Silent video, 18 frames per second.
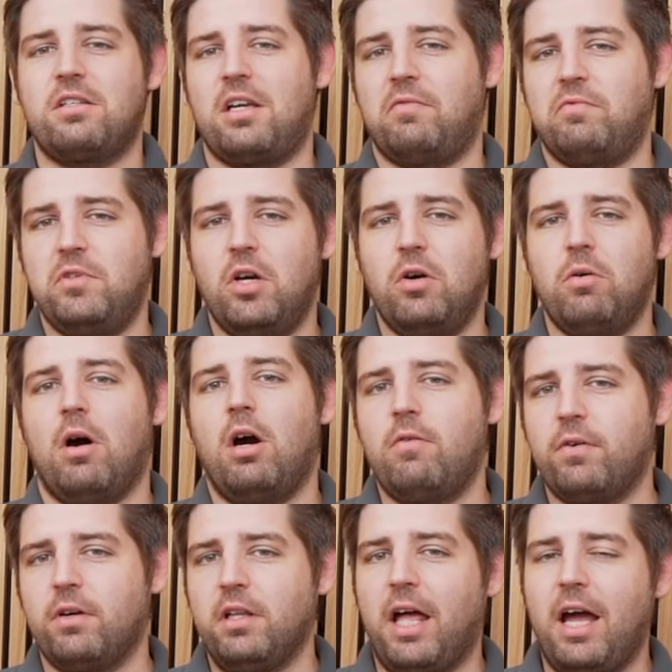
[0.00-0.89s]
have no
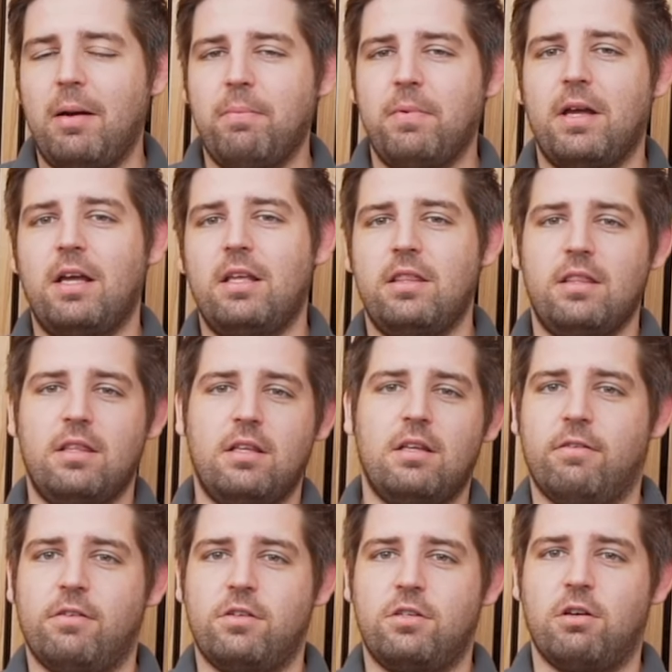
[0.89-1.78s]
overlap.
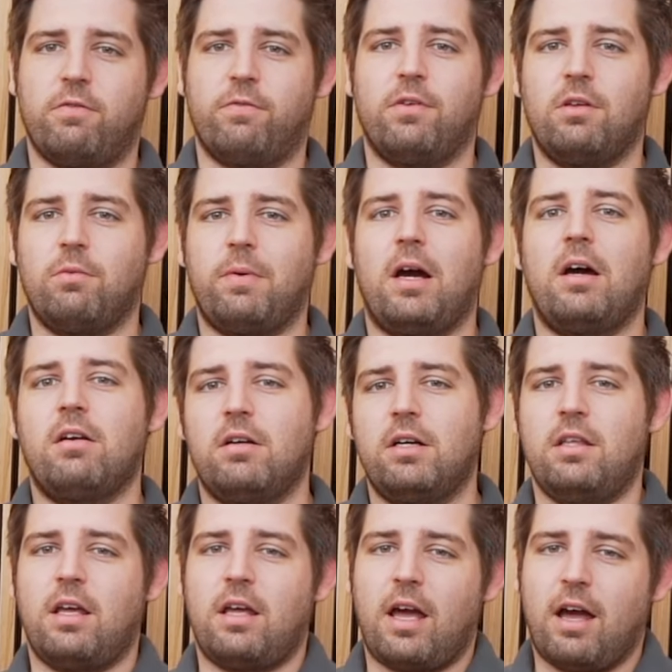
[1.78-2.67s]
And so for the router
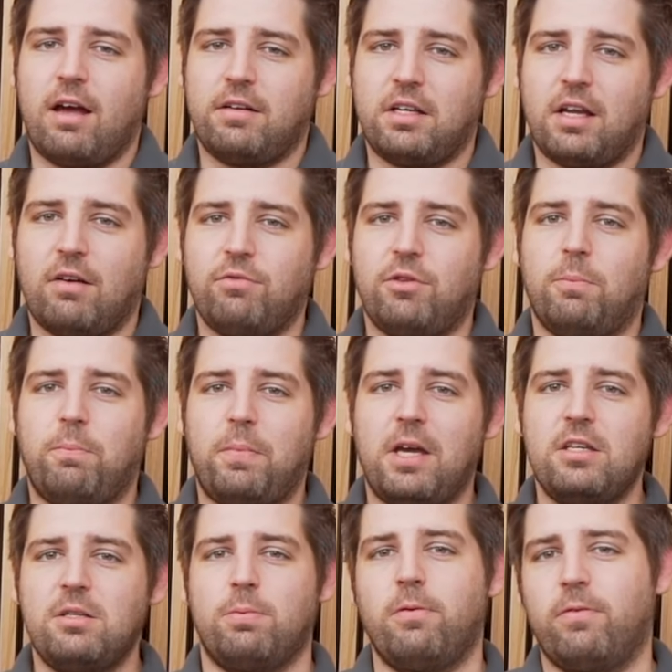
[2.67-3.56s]
to have the
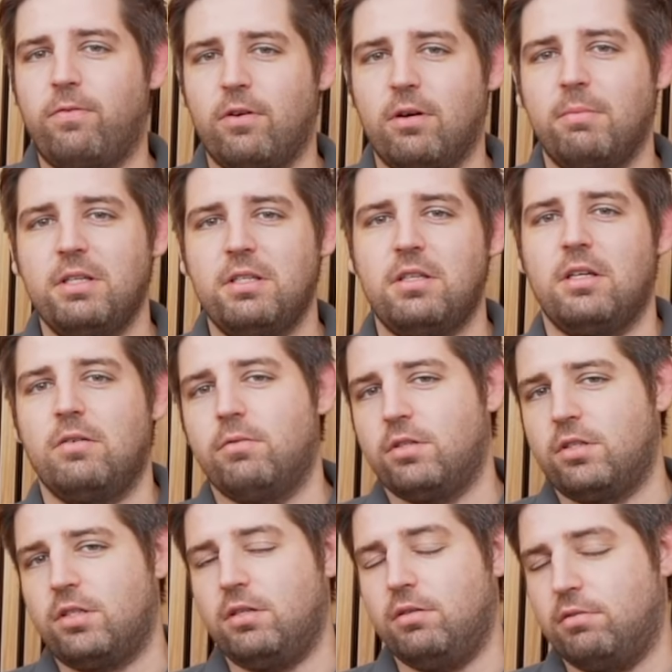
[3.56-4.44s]
best performance, it
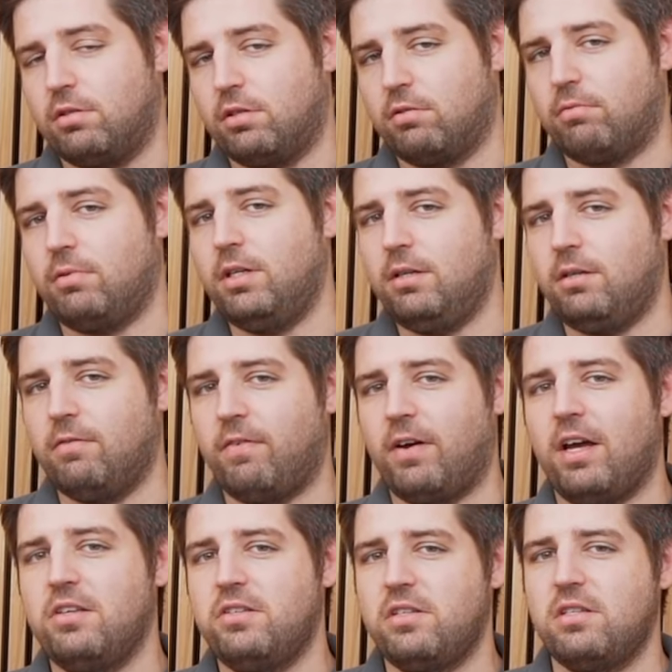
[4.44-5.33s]
will choose 3
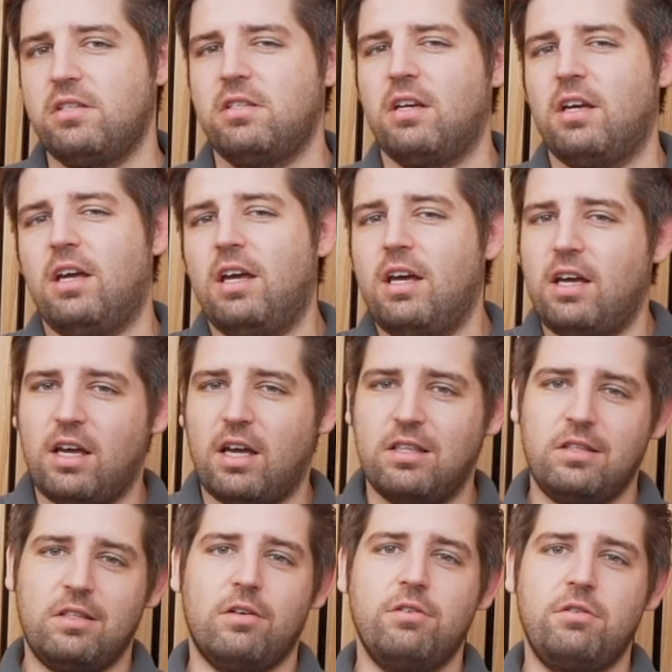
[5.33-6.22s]
devices,
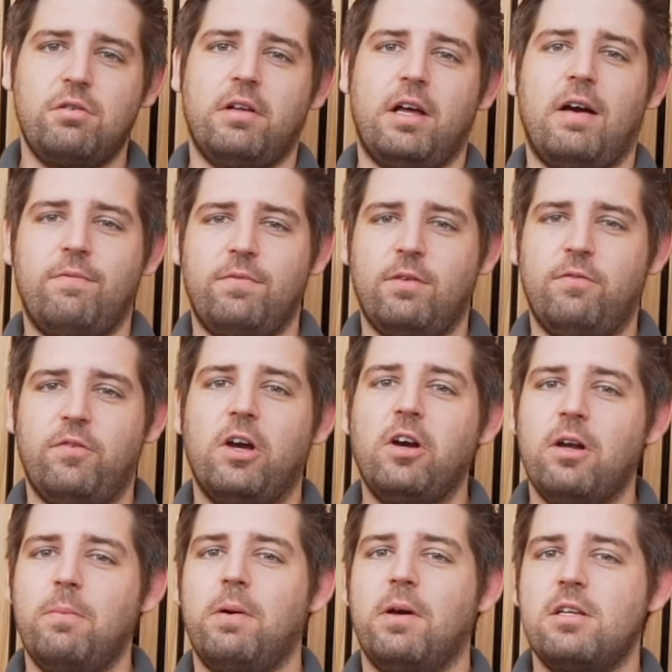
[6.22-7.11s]
and those will have the
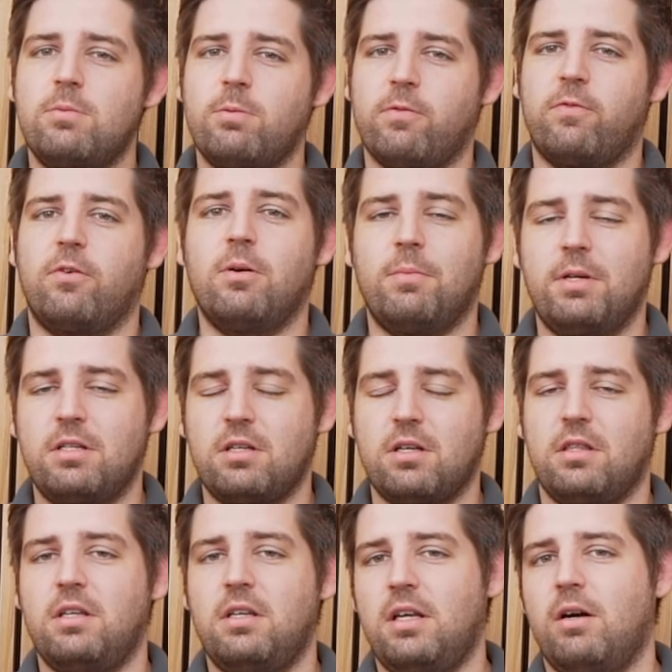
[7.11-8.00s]
very best performance
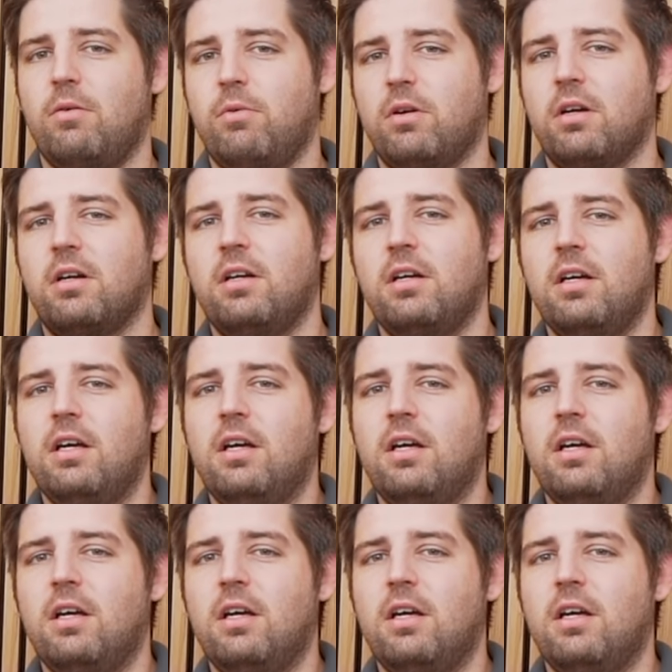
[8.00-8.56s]
on the network.